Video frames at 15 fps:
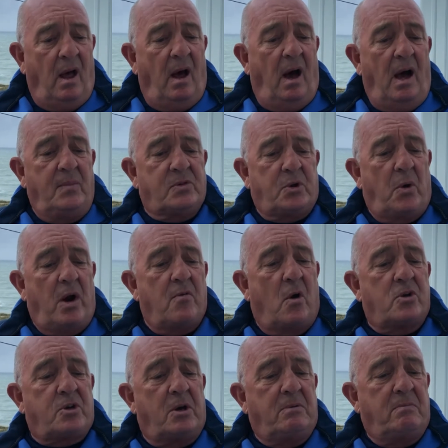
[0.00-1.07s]
I'm sorry,
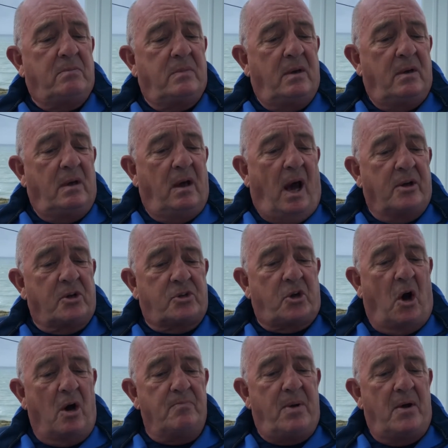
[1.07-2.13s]
Roger. I just
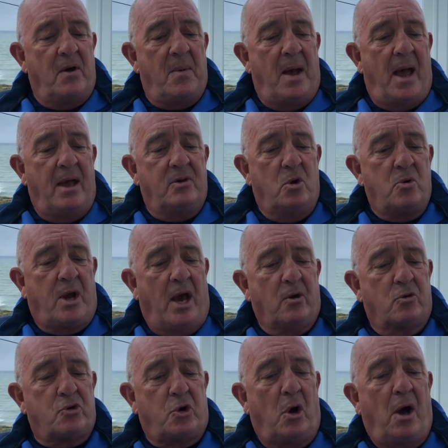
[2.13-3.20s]
can't bear a man who
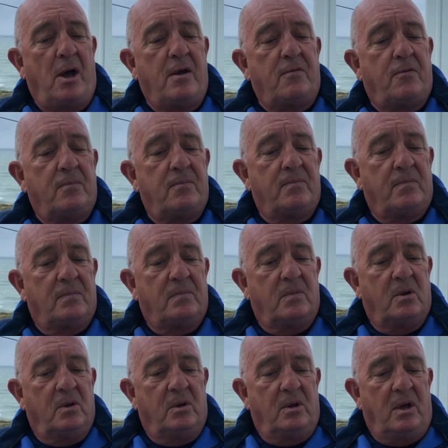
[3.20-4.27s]
cannot drive.
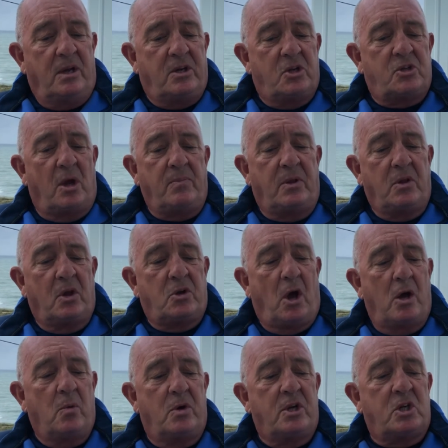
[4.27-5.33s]
It is something that
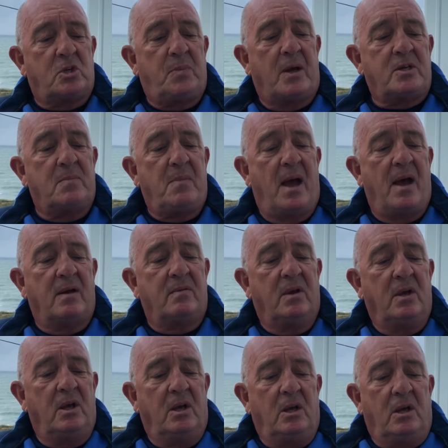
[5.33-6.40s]
I would expect a man
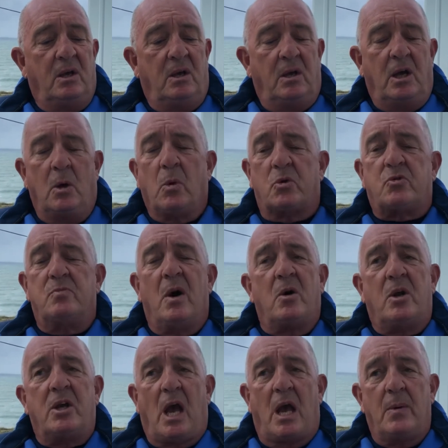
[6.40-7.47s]
who was
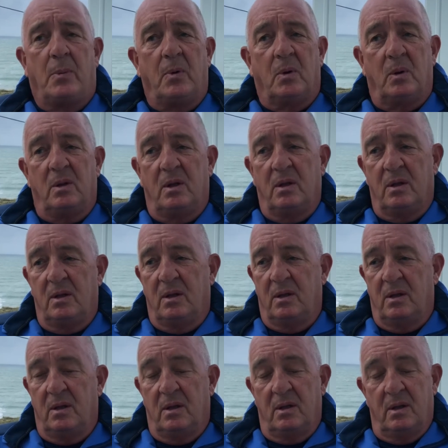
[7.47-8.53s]
remotely capable
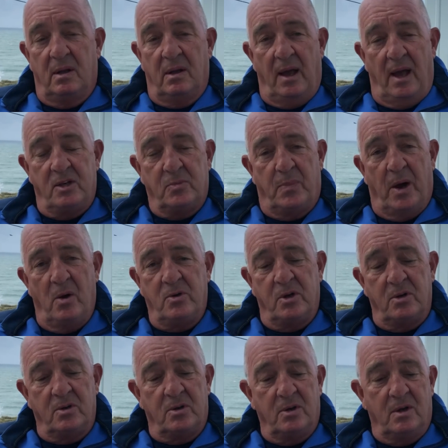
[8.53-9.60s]
and
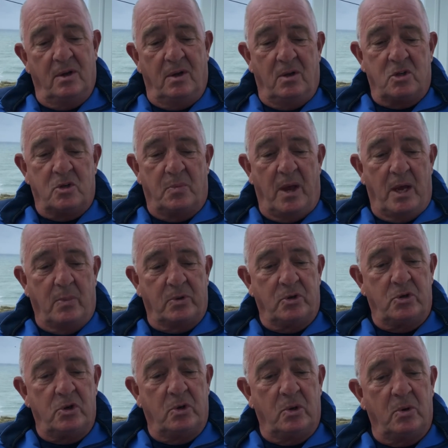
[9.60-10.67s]
potent to be able to
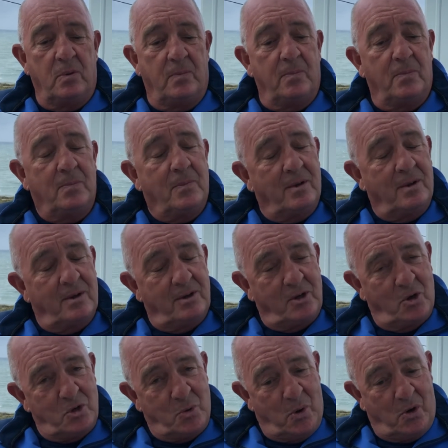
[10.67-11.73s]
do.
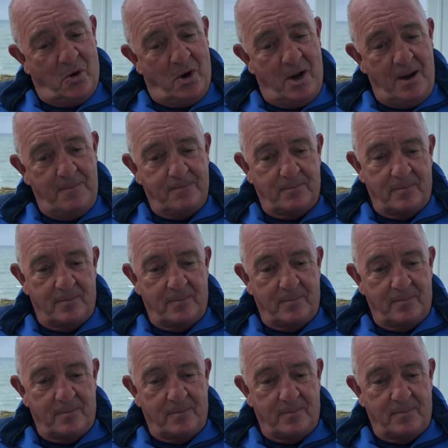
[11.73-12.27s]
Don't you agree?